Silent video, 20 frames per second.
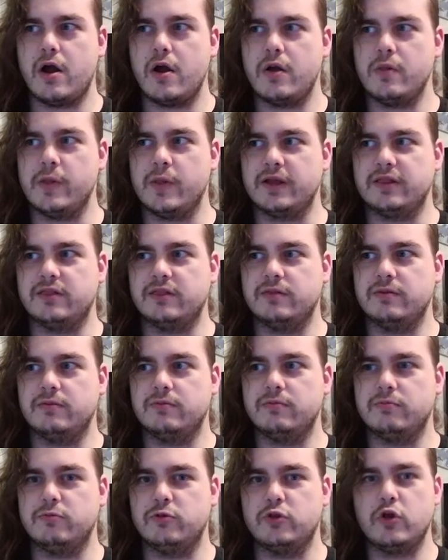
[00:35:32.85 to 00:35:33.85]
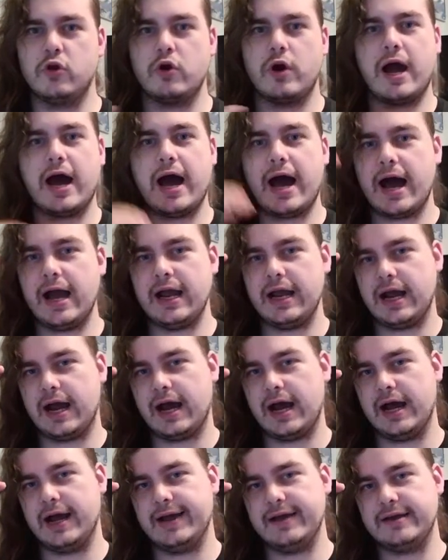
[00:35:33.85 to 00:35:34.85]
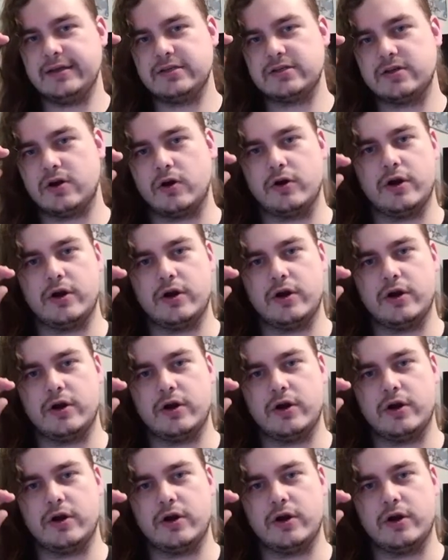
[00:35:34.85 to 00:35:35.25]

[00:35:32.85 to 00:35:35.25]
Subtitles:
like their high highs are